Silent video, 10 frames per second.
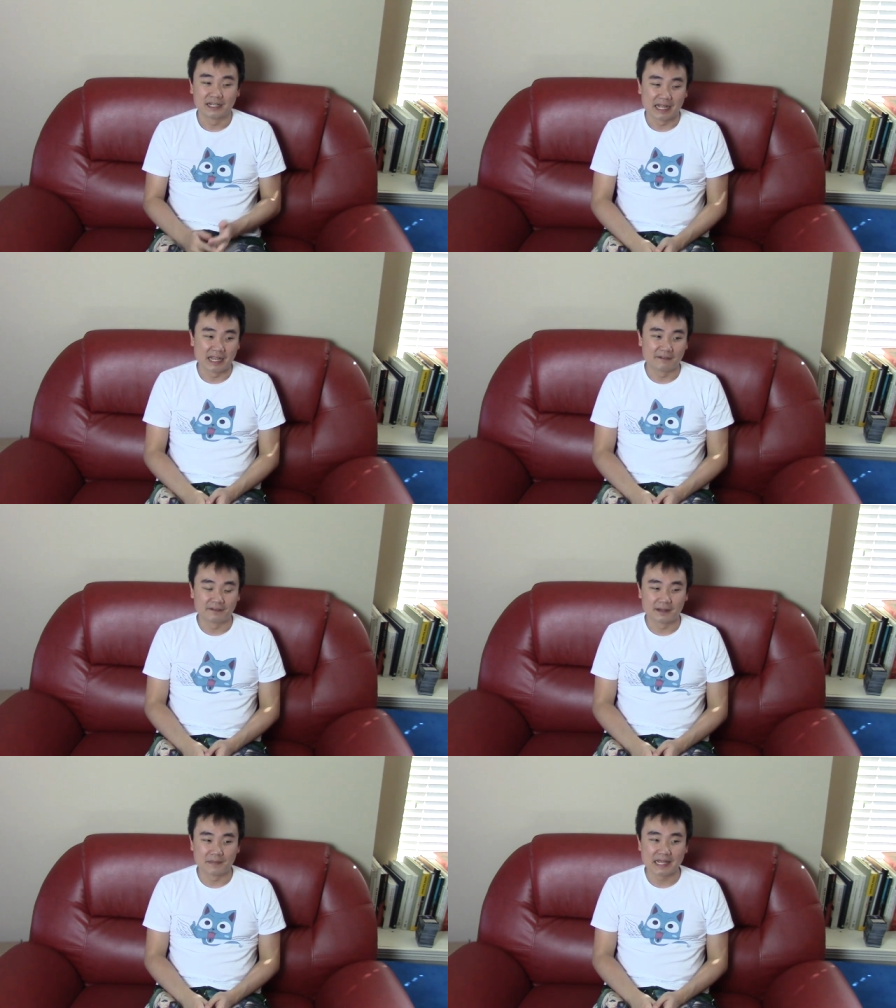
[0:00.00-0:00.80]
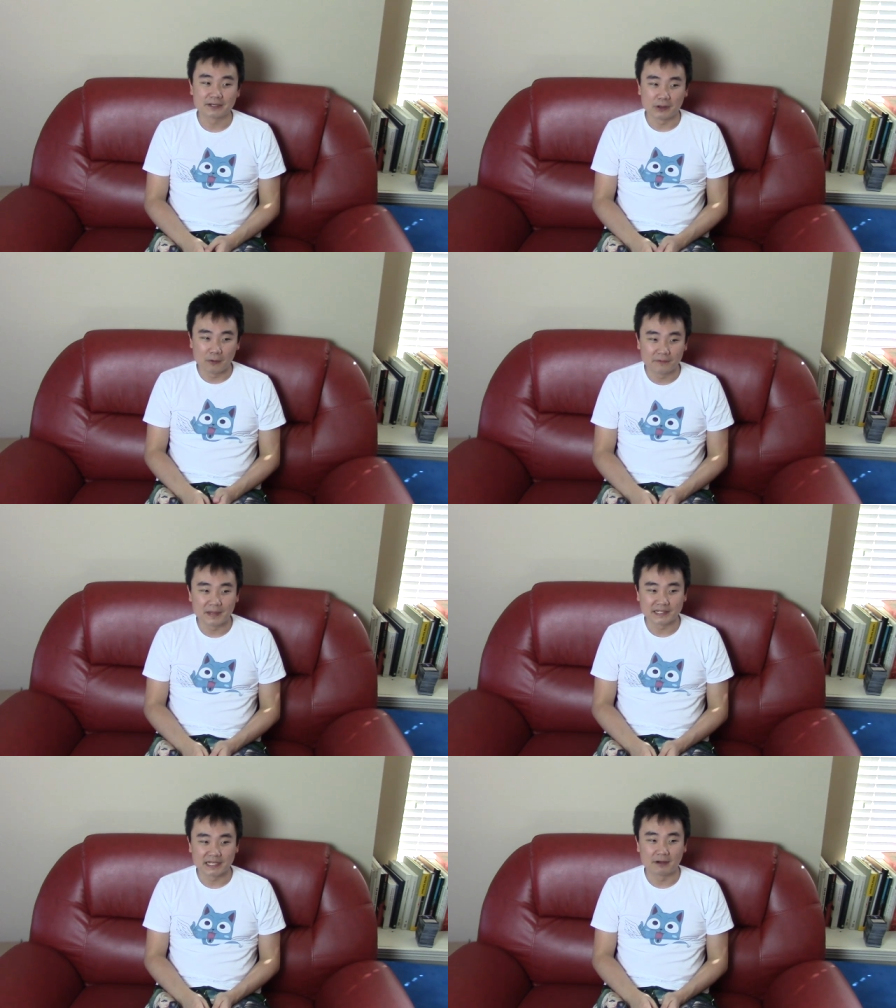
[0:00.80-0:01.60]
I've uh, made a goal for
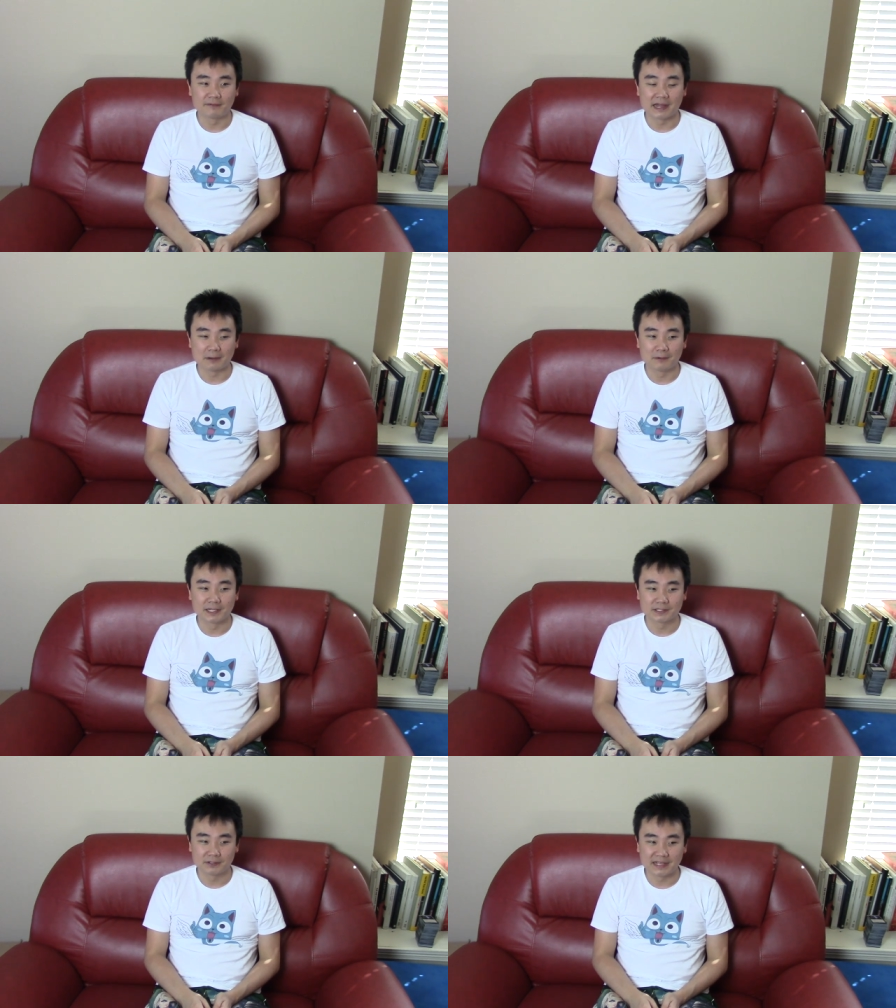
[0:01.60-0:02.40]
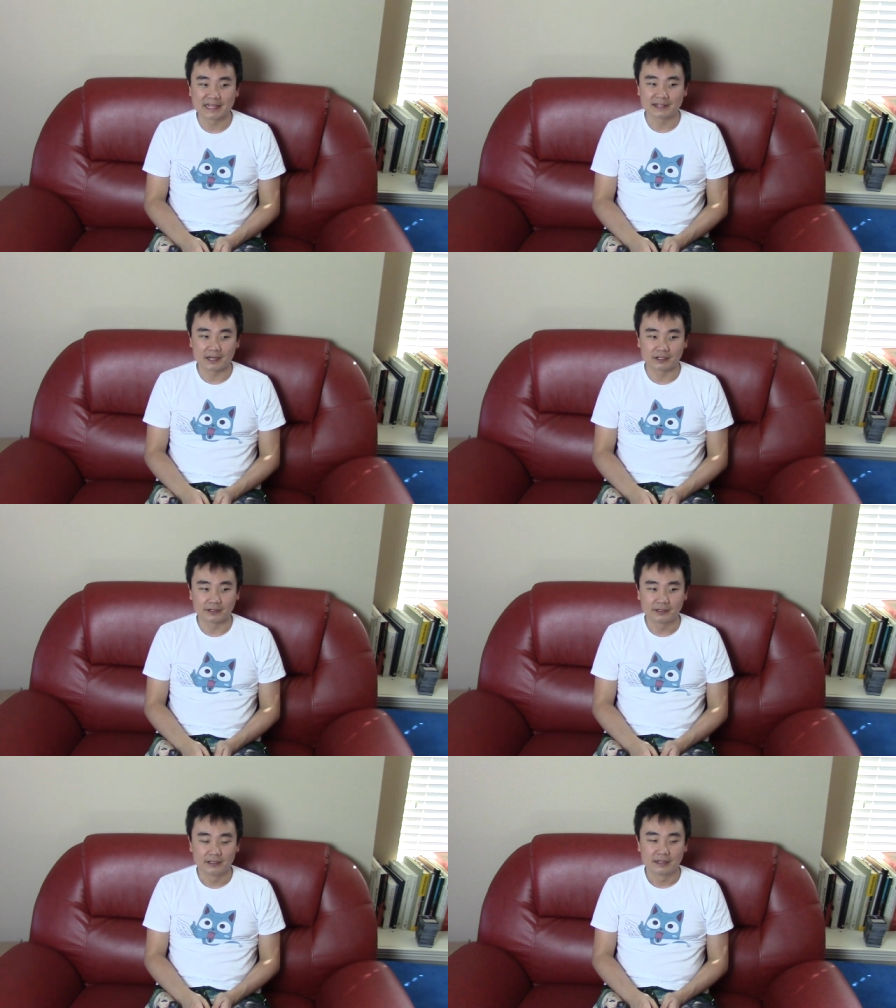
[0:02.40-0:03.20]
myself. I want to get there.